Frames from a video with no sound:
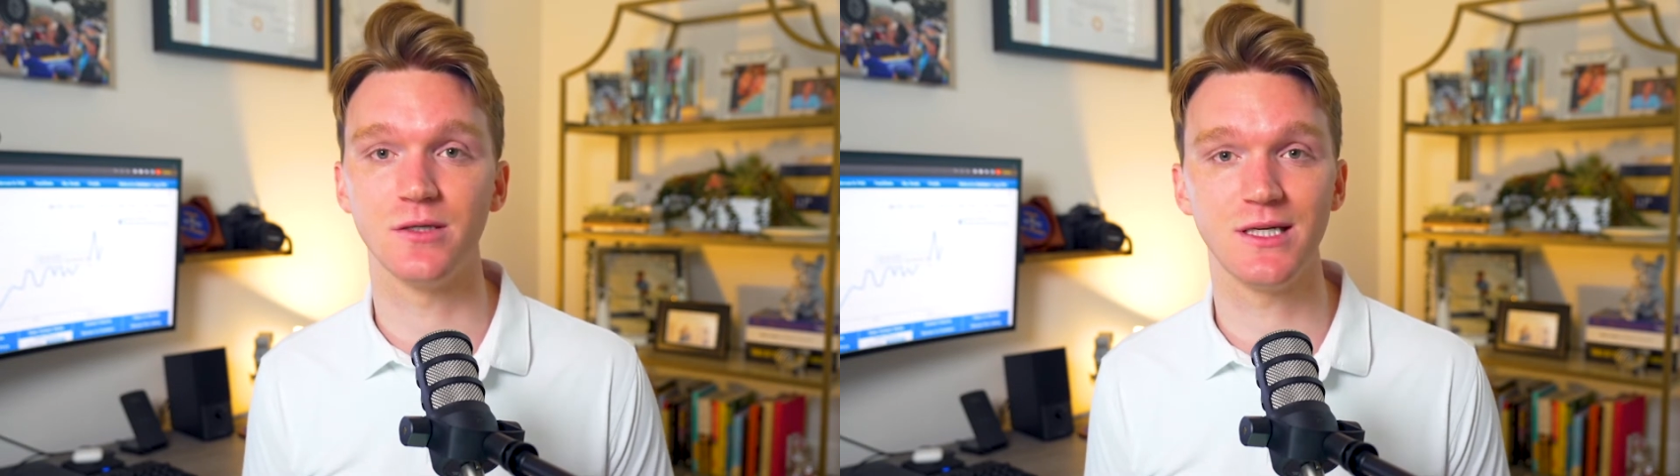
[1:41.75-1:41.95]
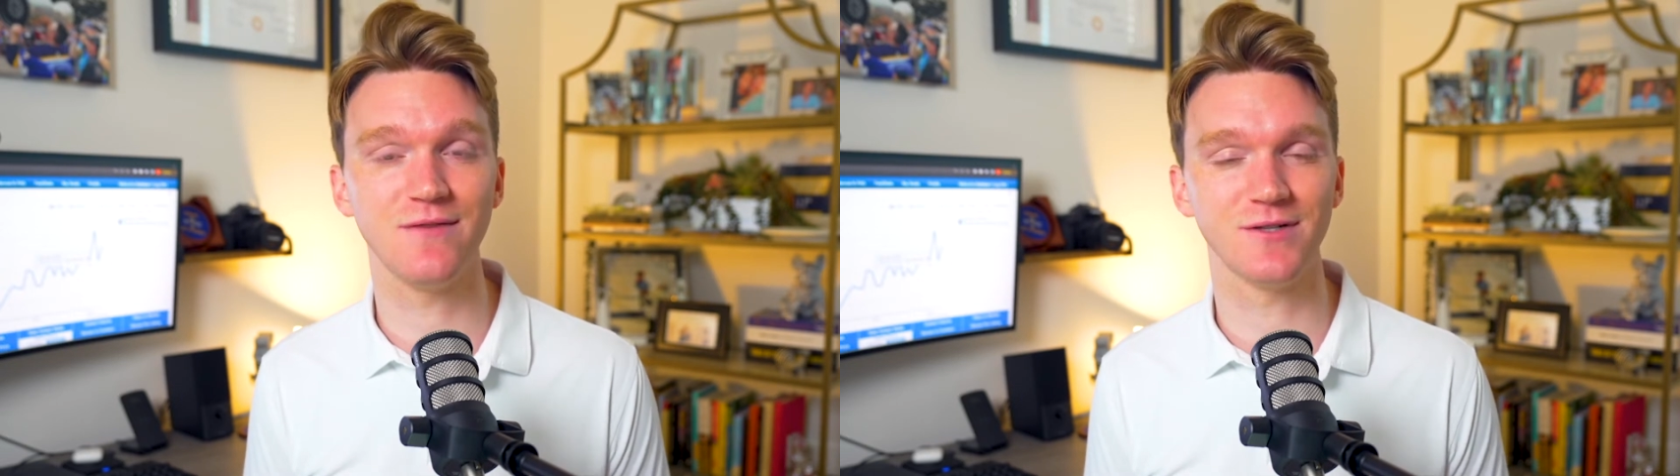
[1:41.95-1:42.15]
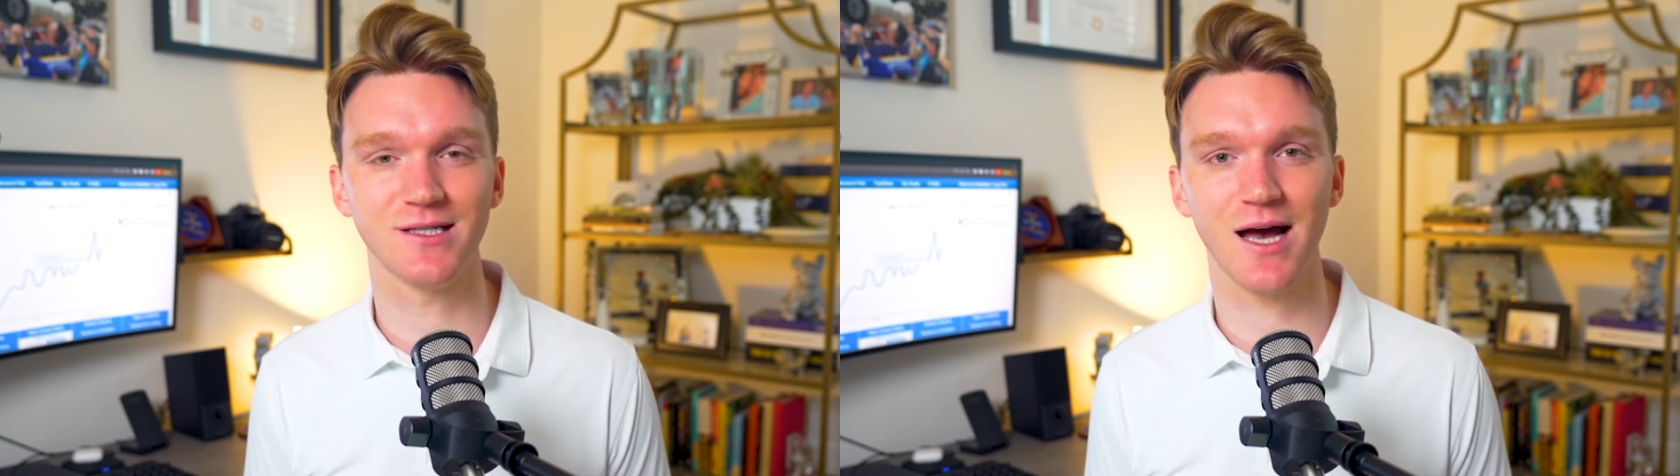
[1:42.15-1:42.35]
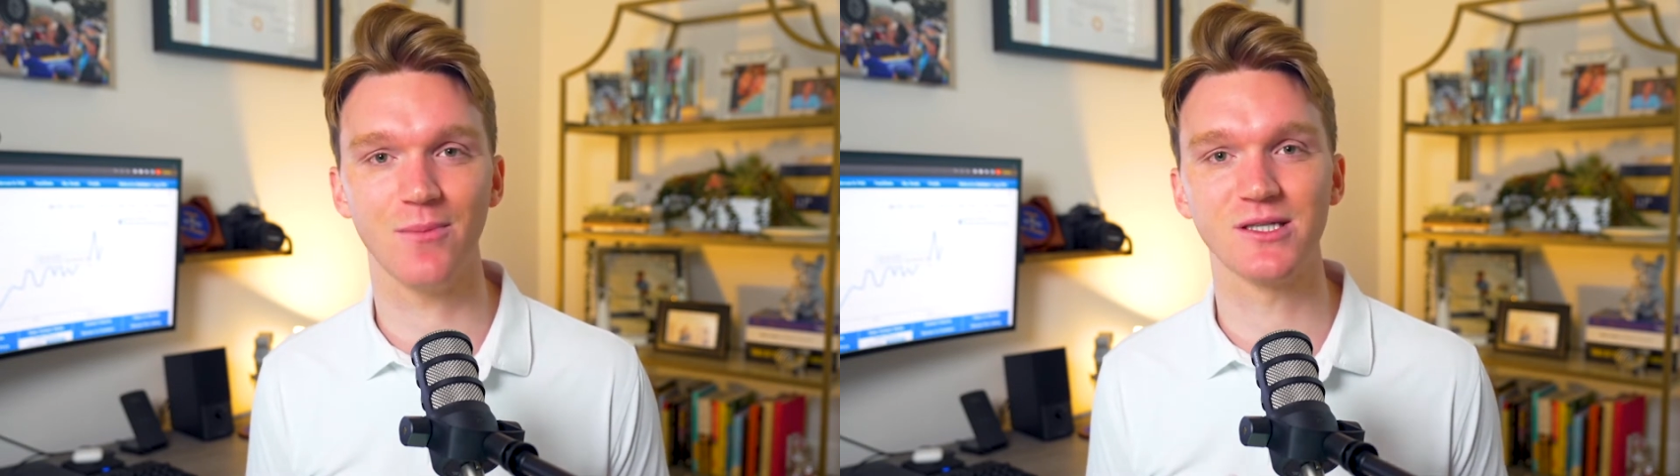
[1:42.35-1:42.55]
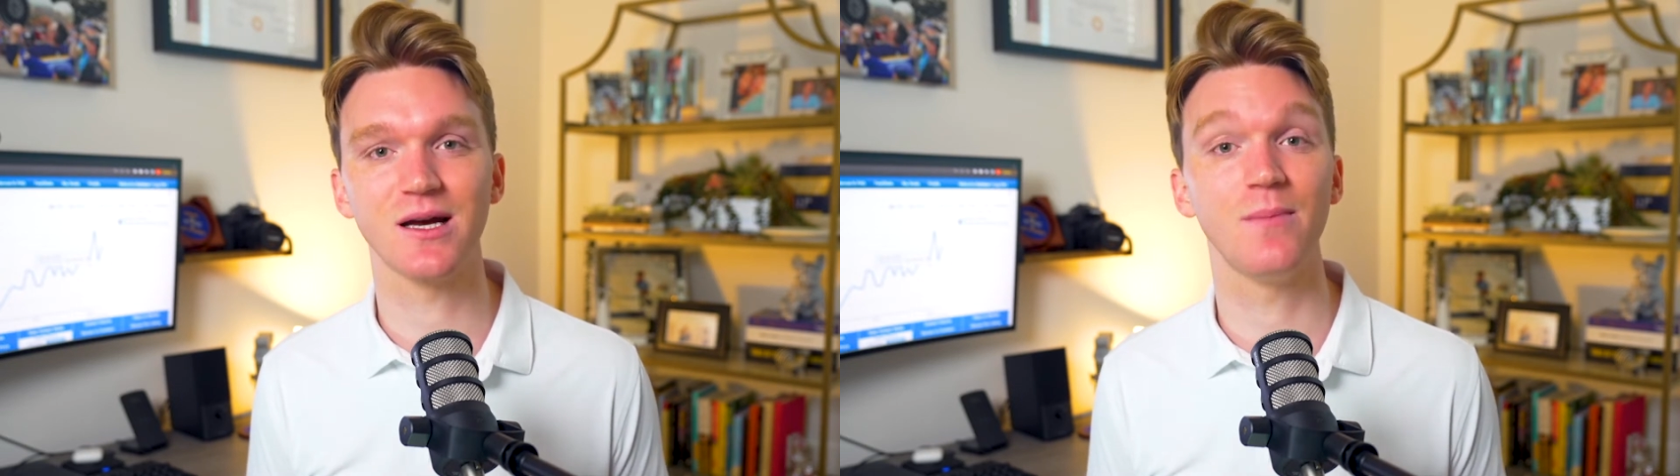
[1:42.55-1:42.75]
Stephen
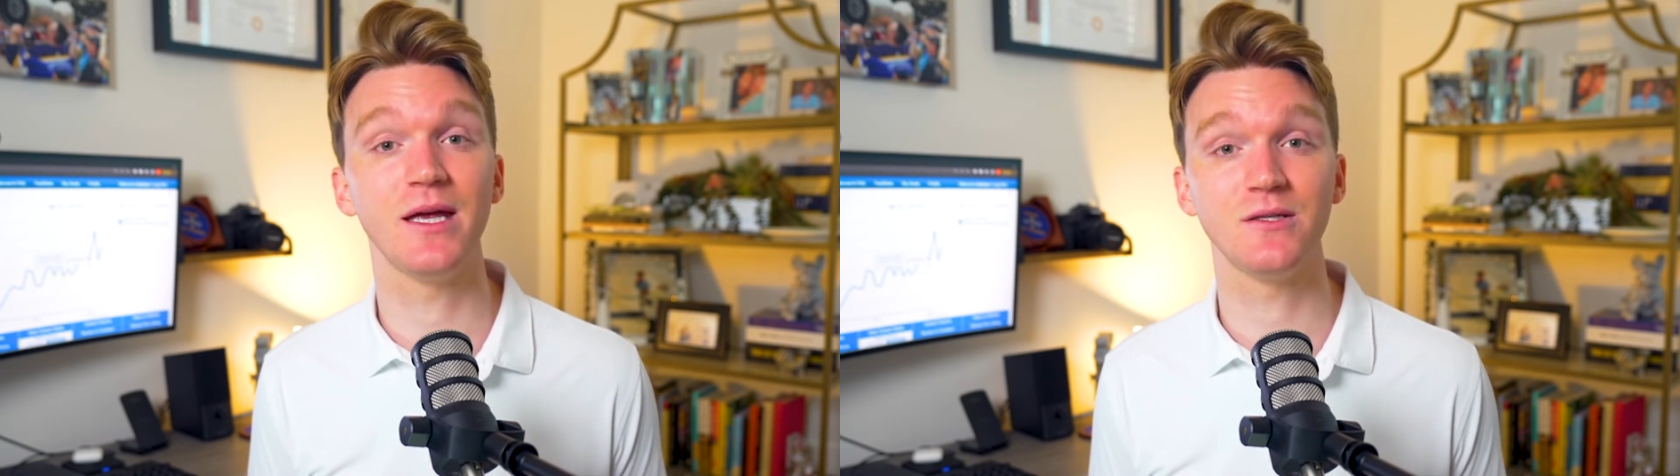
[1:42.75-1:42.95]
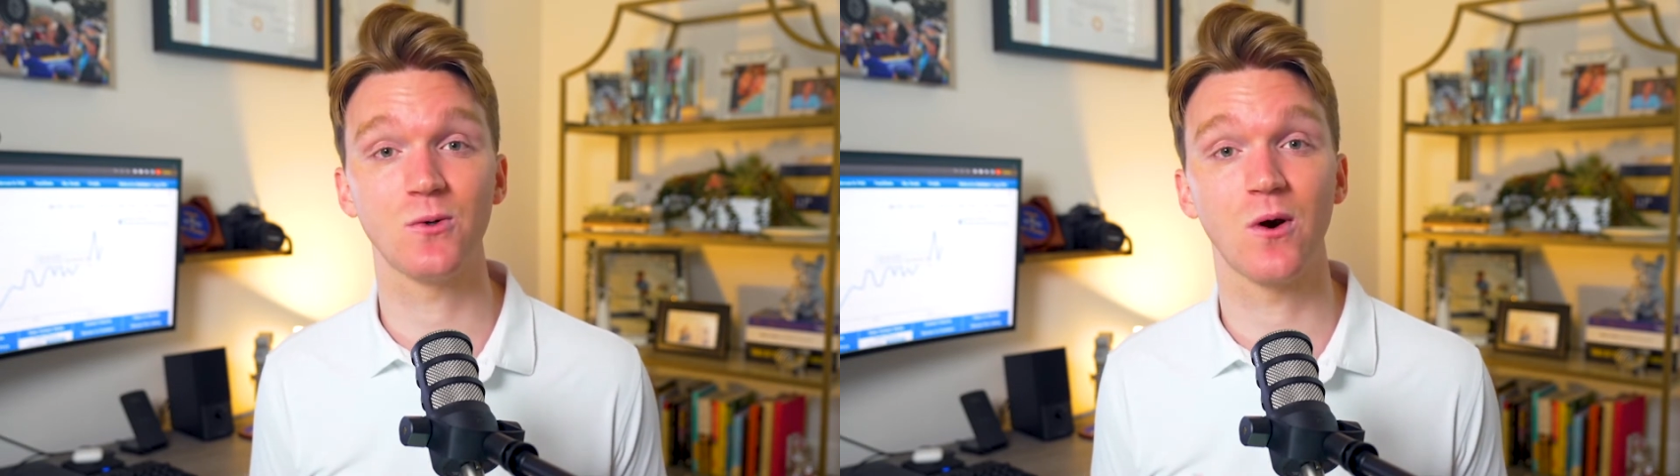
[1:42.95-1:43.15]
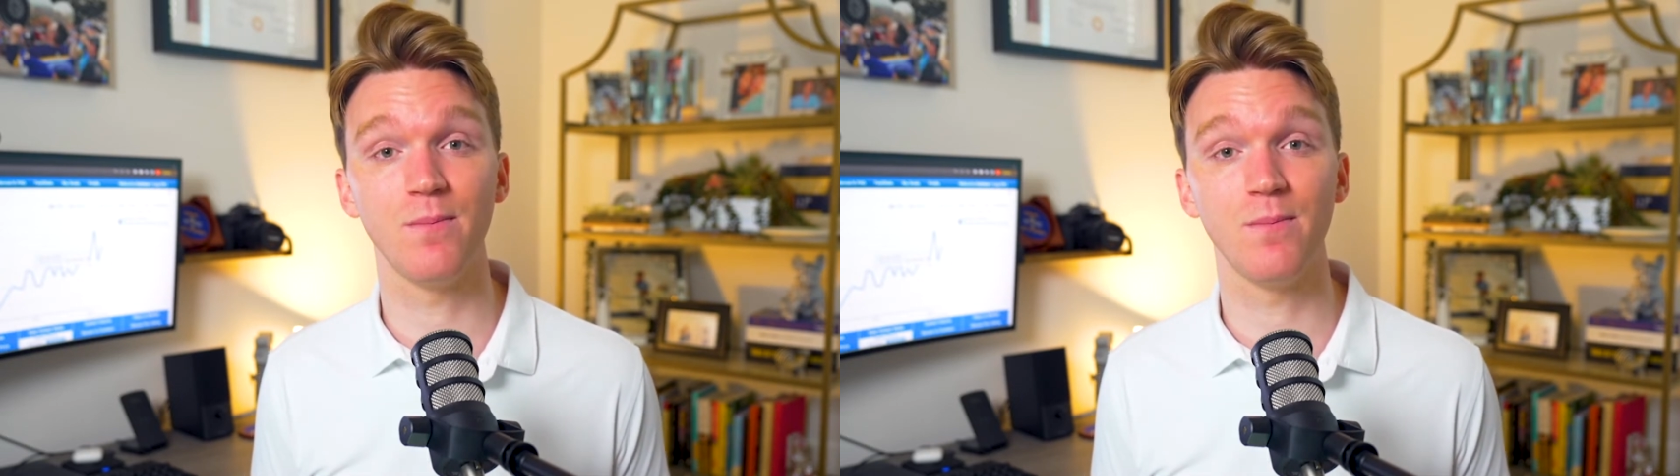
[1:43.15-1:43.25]
Thomas, come into